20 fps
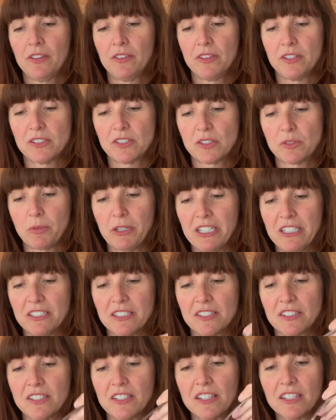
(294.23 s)
the
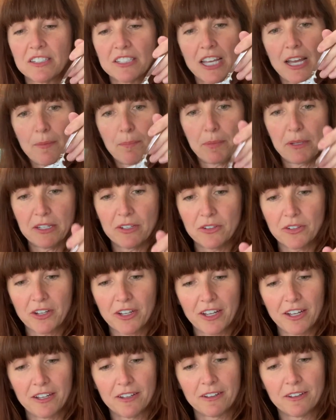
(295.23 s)
sweetness of the
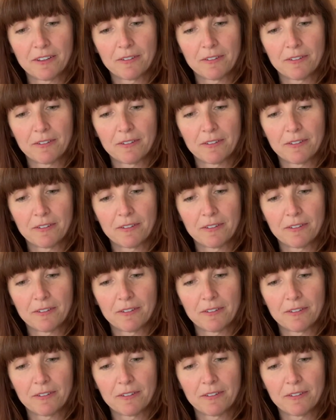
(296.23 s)
tapioca.